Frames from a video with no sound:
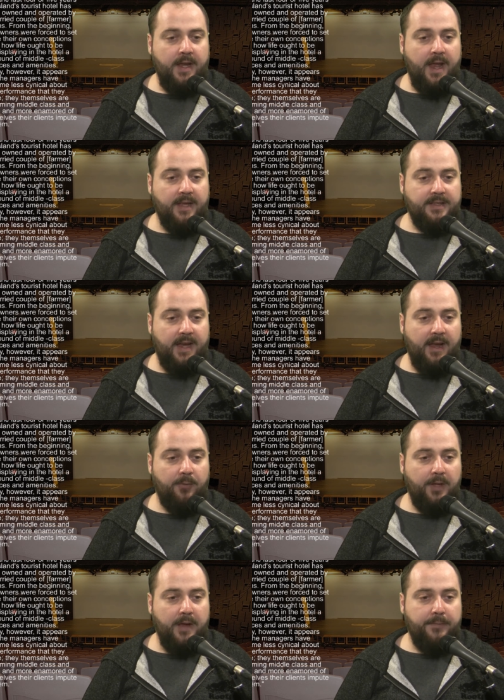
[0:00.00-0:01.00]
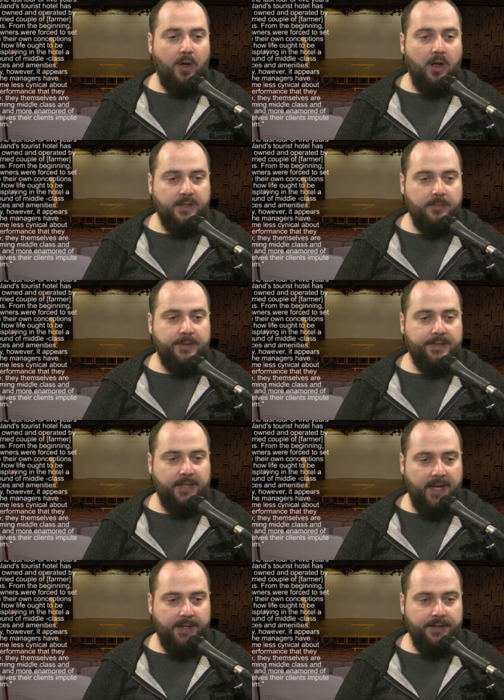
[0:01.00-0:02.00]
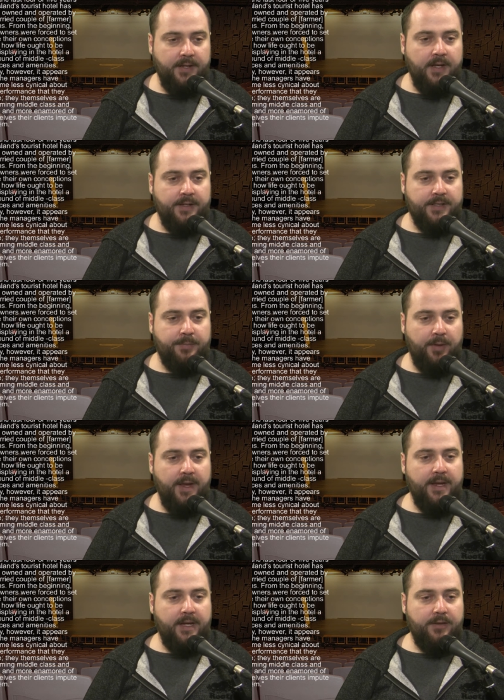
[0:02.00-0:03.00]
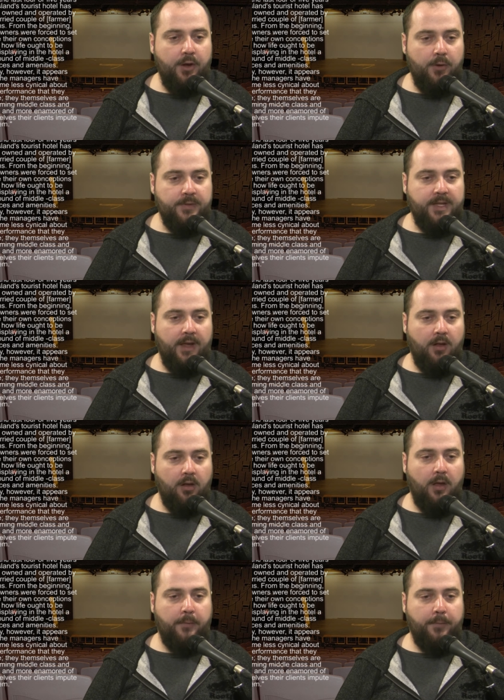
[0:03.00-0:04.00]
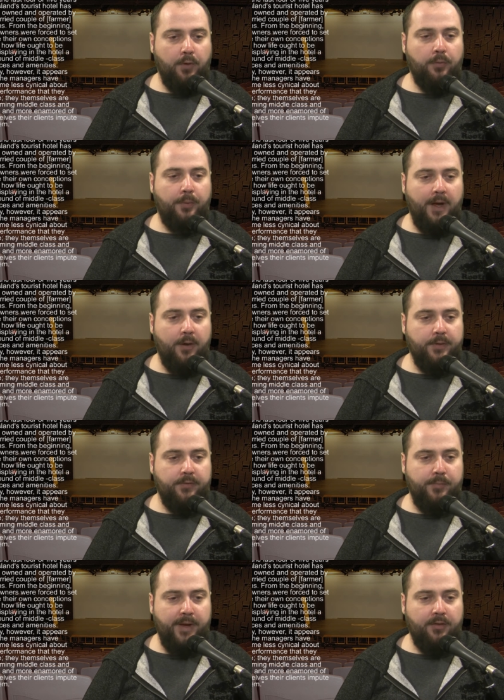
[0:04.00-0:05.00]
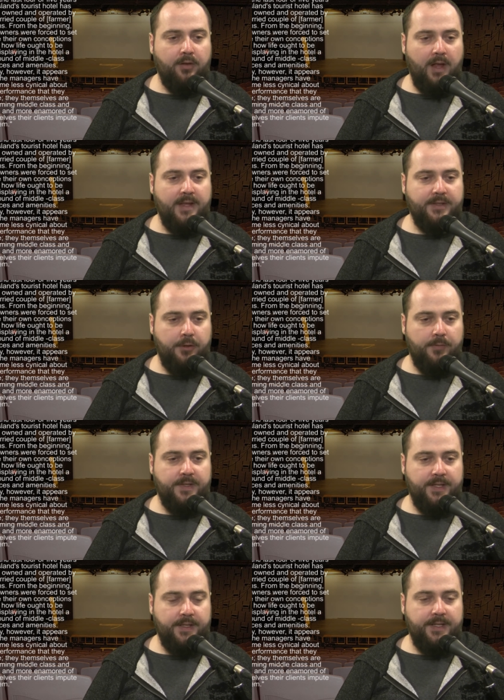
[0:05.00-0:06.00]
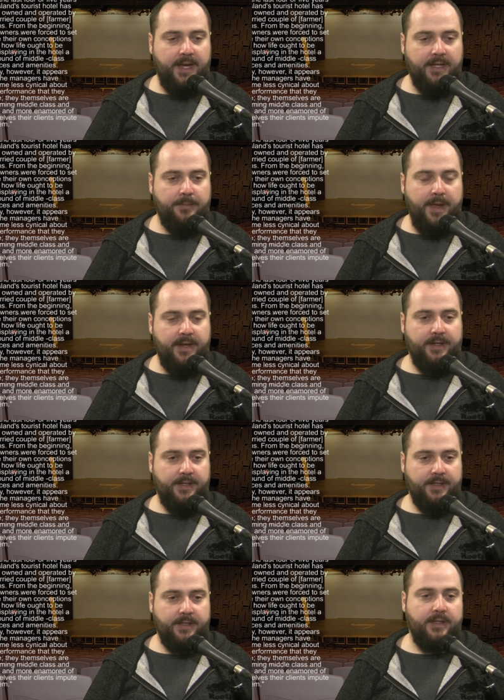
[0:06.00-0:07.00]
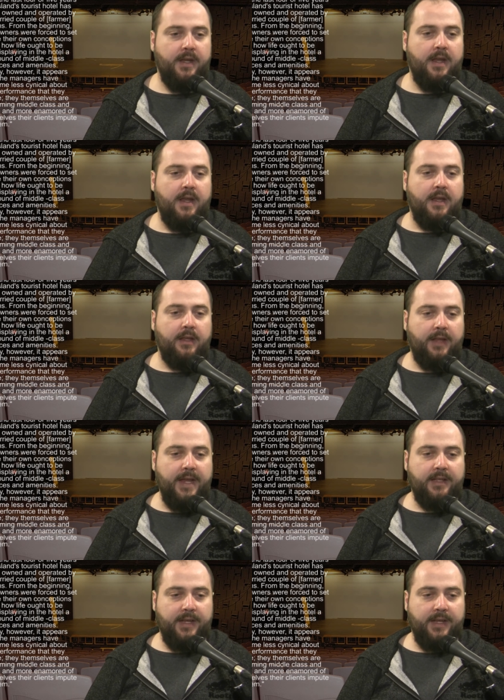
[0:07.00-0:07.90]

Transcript: as to how life ought to be led, displaying in the hotel a full round of middle class services and amenities. Lately,